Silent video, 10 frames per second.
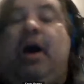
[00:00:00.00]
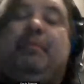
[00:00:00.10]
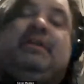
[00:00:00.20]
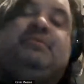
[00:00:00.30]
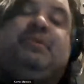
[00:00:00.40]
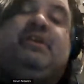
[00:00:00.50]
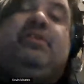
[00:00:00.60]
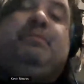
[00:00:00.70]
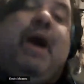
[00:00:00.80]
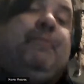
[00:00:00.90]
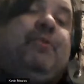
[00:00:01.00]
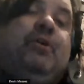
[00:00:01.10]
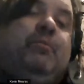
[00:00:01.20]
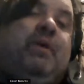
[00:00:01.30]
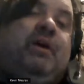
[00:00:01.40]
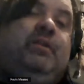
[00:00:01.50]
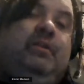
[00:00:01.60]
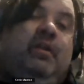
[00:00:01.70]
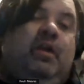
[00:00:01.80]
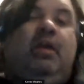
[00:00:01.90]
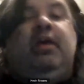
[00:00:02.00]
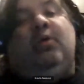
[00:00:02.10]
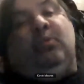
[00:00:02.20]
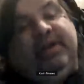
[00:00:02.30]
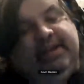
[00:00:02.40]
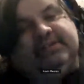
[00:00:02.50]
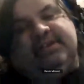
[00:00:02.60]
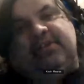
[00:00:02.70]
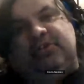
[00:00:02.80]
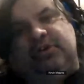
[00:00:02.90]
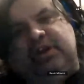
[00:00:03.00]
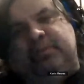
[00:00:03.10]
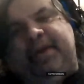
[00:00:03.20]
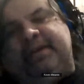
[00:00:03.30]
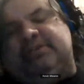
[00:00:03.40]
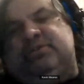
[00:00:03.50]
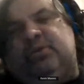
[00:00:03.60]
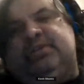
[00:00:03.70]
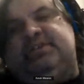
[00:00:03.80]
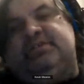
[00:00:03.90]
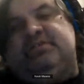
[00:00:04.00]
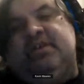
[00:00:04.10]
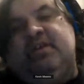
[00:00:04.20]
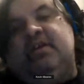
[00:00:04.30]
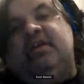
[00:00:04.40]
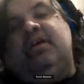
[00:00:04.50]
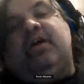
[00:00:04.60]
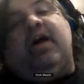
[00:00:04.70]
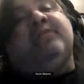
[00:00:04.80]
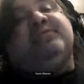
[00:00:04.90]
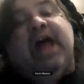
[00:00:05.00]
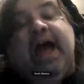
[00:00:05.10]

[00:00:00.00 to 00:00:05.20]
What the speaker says: and is particularly popular among Wiccans and other neo-pagan sources, of